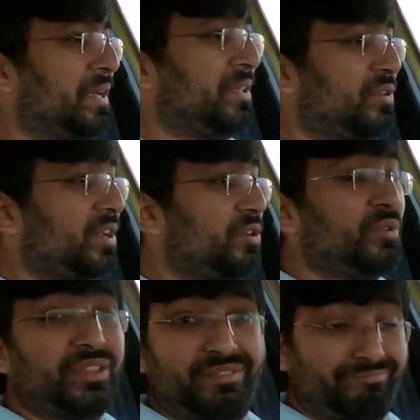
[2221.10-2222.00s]
you can do
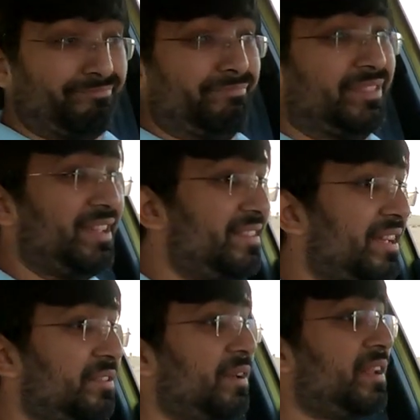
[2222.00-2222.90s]
this as
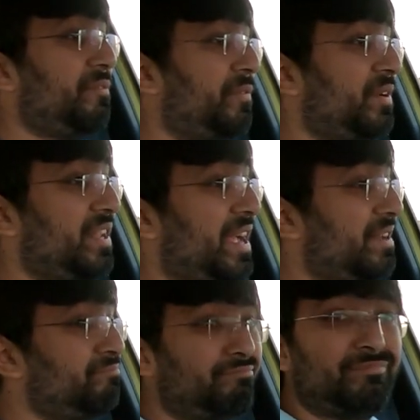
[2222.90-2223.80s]
well. And for that,
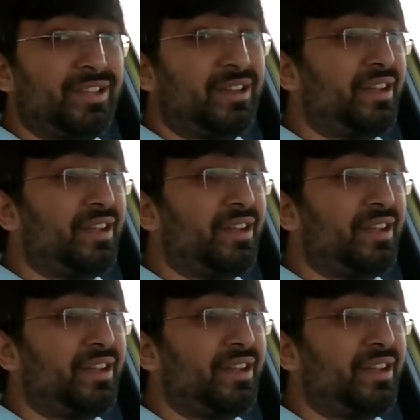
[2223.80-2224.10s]
I